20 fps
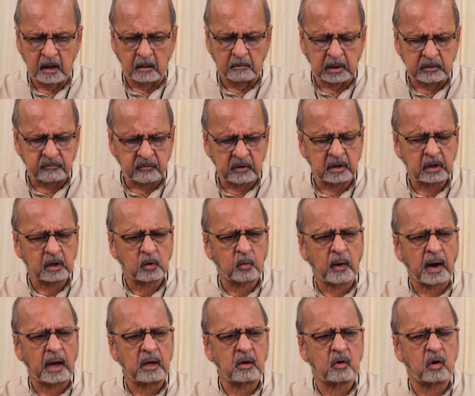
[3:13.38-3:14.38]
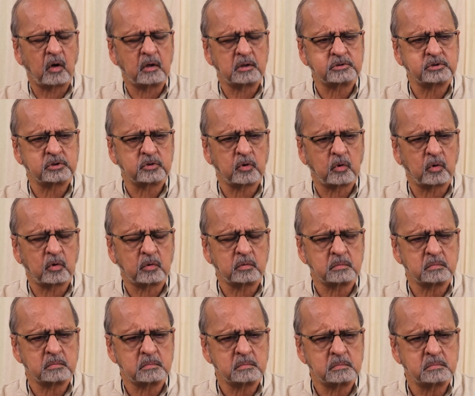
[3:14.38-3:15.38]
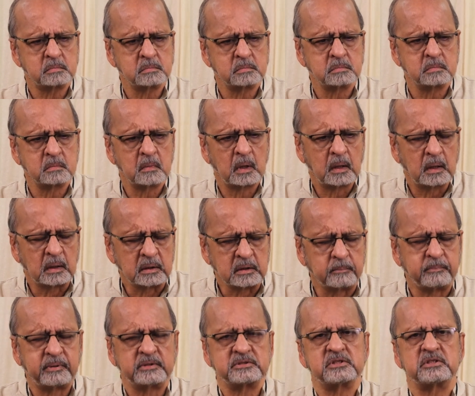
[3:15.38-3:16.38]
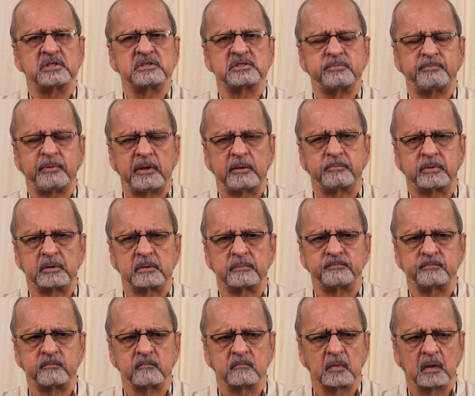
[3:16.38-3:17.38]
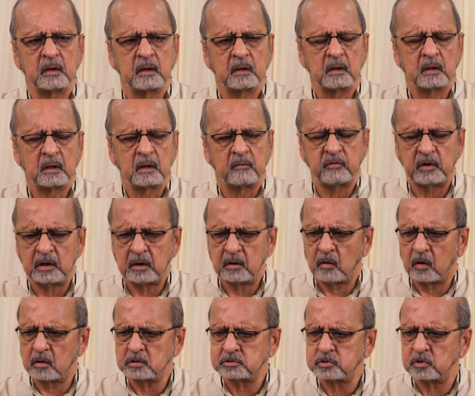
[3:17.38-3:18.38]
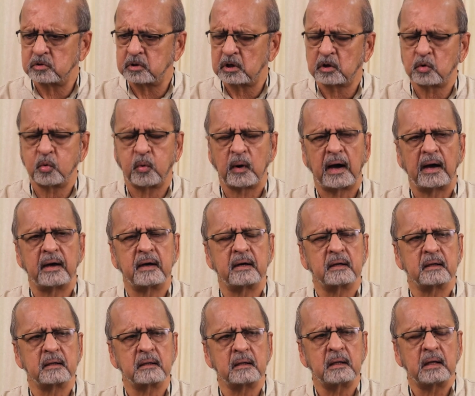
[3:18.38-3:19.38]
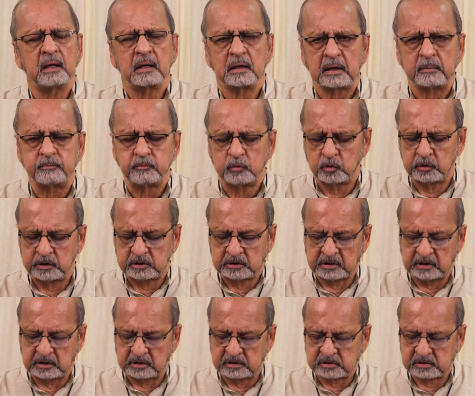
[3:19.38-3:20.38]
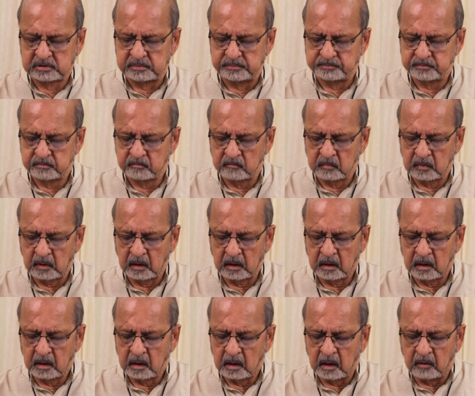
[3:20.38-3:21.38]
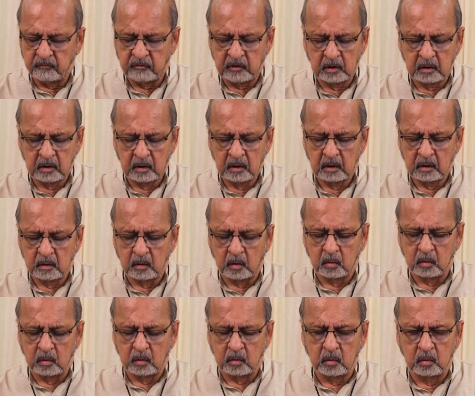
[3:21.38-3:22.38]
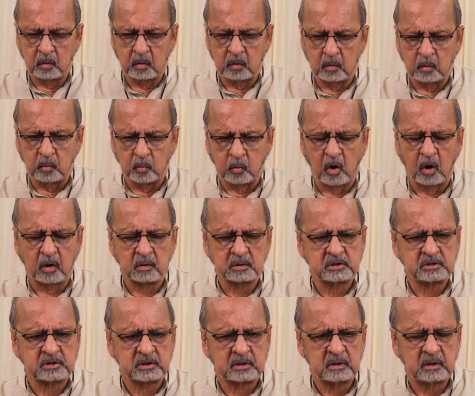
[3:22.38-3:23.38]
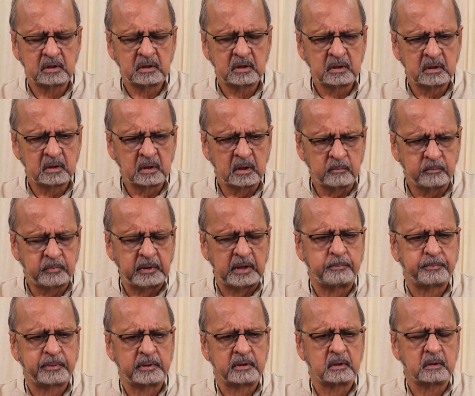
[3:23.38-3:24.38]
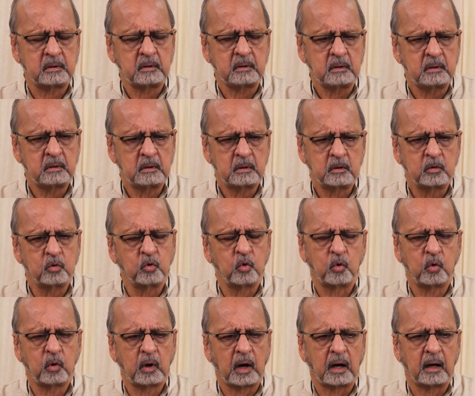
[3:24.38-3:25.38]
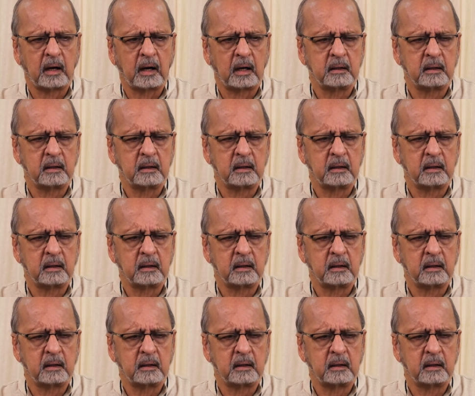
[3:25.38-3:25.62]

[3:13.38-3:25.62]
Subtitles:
But we require also the business people. We also require communities. We want people who